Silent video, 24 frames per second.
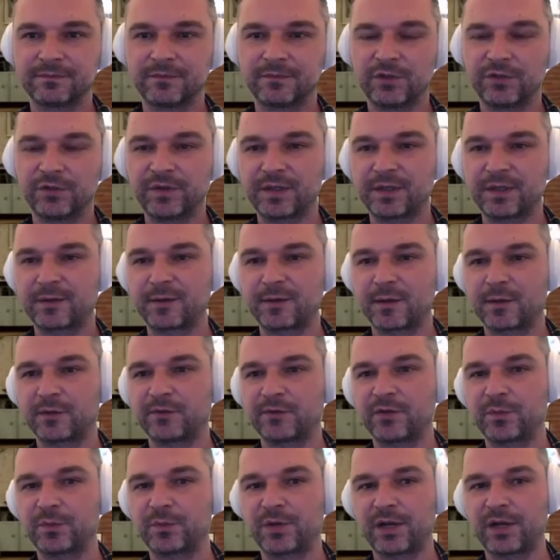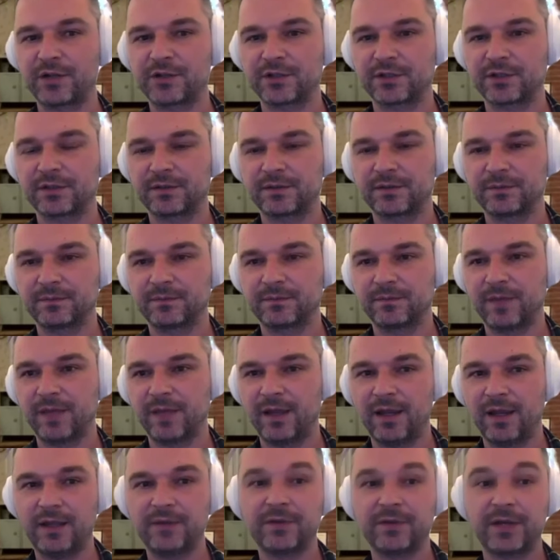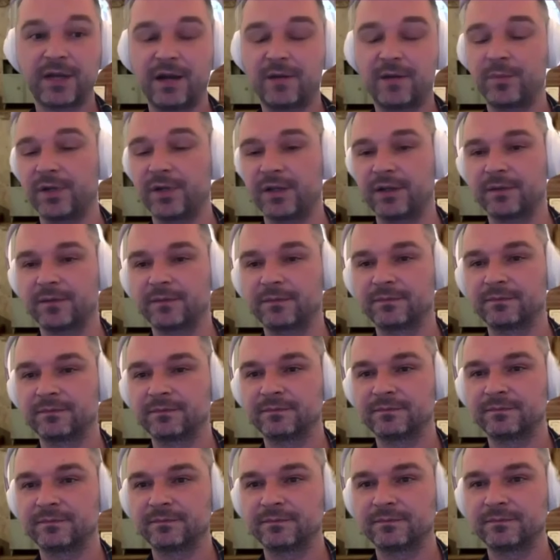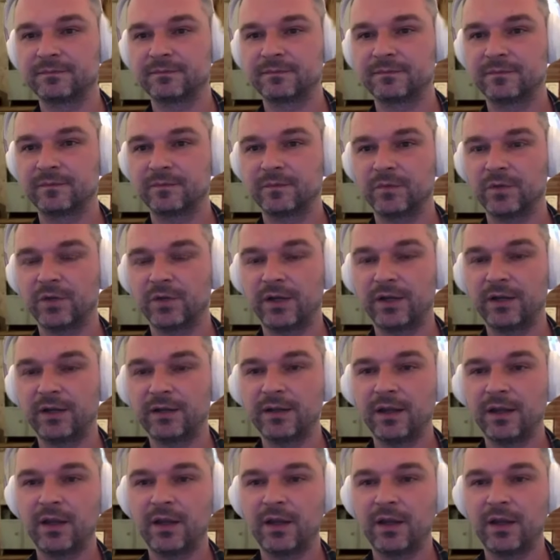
to the success of your project and the company, right?